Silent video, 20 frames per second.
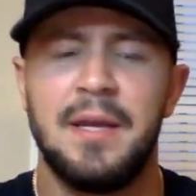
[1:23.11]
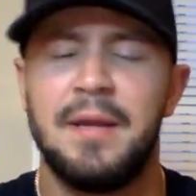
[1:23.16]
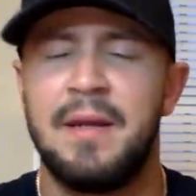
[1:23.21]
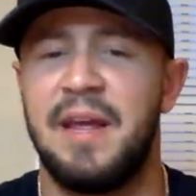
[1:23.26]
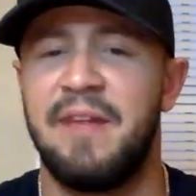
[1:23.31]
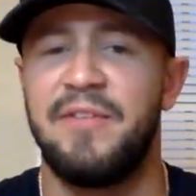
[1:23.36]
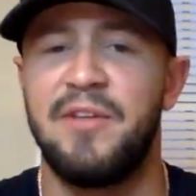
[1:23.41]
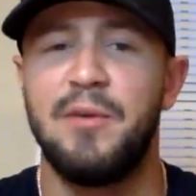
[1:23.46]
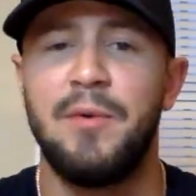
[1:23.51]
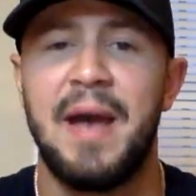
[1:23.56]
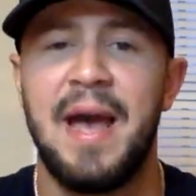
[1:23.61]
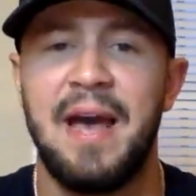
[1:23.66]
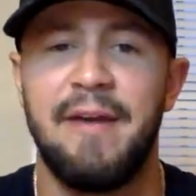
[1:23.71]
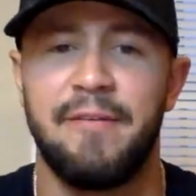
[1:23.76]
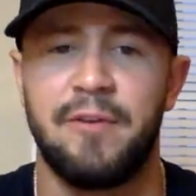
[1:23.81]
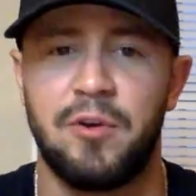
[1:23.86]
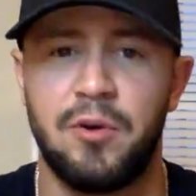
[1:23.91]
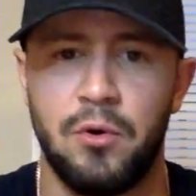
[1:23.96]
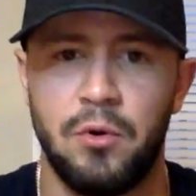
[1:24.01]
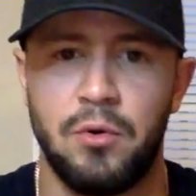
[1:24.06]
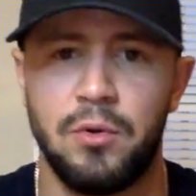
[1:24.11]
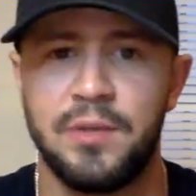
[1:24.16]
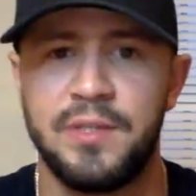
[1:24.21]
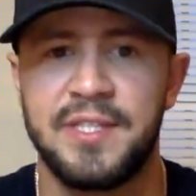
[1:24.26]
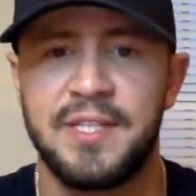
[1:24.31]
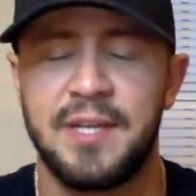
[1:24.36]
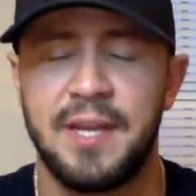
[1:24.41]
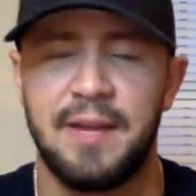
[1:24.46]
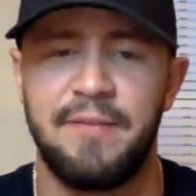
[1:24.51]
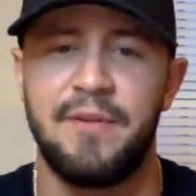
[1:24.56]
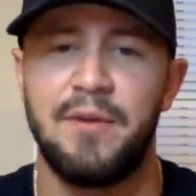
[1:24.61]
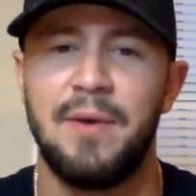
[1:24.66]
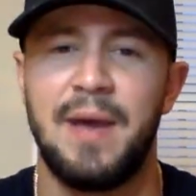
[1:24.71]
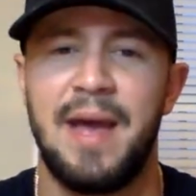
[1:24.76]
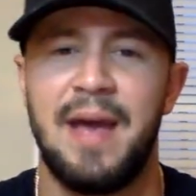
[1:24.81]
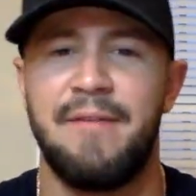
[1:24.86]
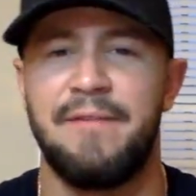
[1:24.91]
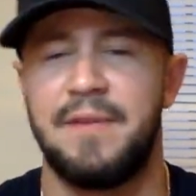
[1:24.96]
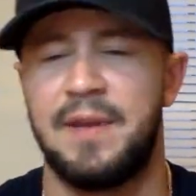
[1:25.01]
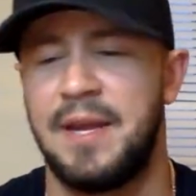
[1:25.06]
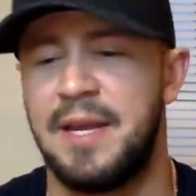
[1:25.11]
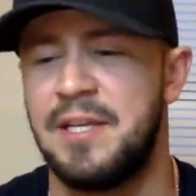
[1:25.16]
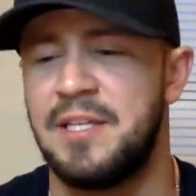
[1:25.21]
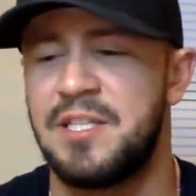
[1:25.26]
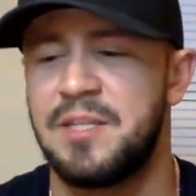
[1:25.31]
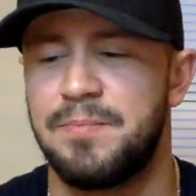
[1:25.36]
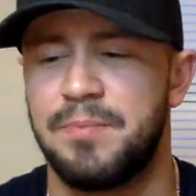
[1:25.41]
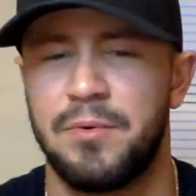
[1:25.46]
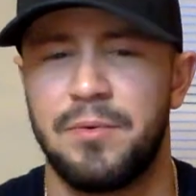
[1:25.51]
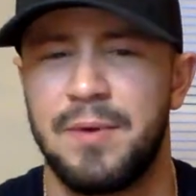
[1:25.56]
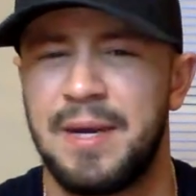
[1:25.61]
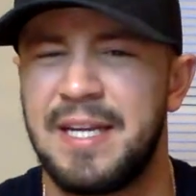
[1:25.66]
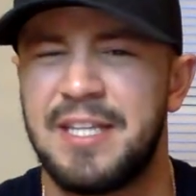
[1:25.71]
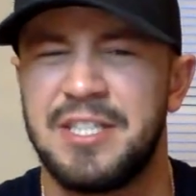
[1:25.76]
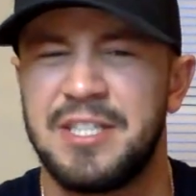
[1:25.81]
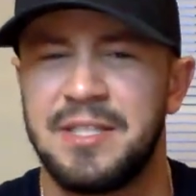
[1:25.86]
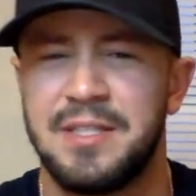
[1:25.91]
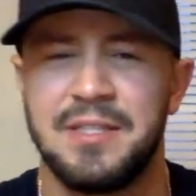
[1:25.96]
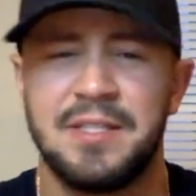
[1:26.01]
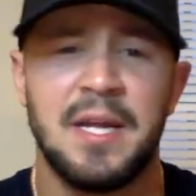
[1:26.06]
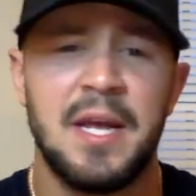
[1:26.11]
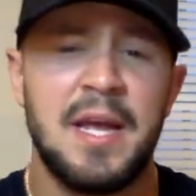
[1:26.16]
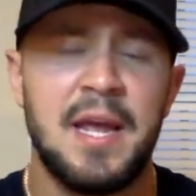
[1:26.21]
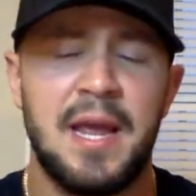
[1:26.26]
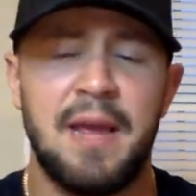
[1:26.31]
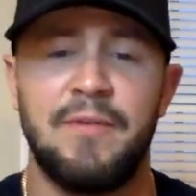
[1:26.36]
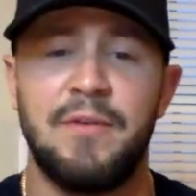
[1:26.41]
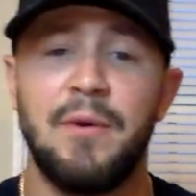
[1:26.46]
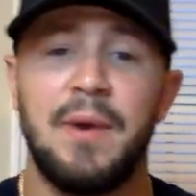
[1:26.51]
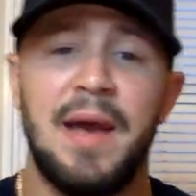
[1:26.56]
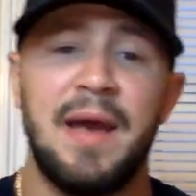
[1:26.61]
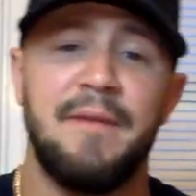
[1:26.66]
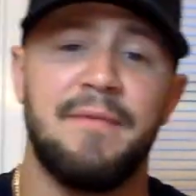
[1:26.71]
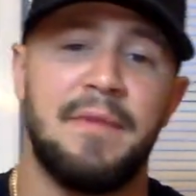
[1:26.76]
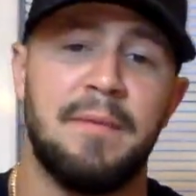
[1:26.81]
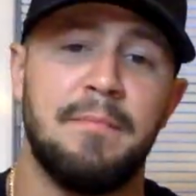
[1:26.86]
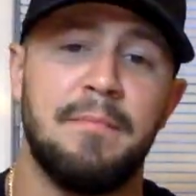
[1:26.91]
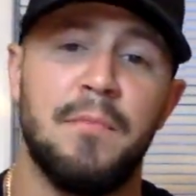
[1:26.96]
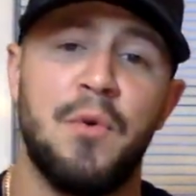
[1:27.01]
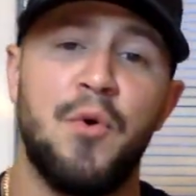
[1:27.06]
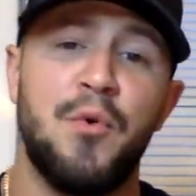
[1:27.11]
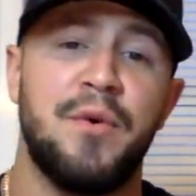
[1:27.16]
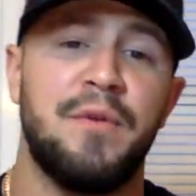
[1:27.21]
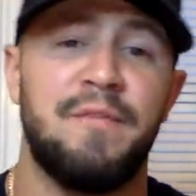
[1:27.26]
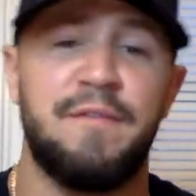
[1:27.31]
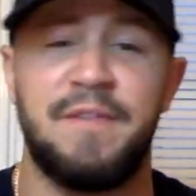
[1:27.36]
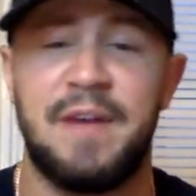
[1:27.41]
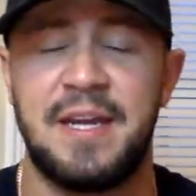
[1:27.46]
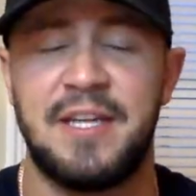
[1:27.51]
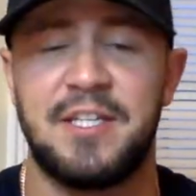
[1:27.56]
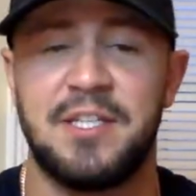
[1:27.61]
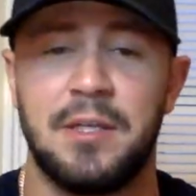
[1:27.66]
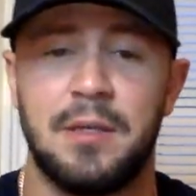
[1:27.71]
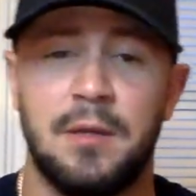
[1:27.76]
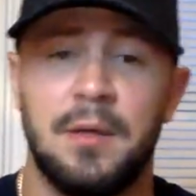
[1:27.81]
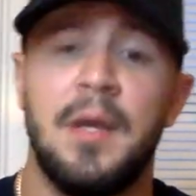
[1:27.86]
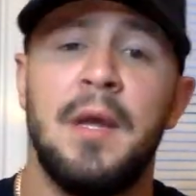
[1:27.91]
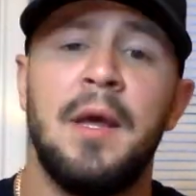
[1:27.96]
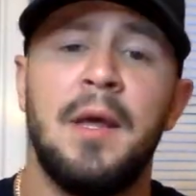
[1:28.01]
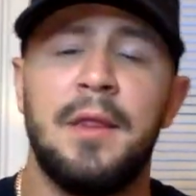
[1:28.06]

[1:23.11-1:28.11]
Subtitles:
If you have goals, if you have inspirations, if you have the motivation,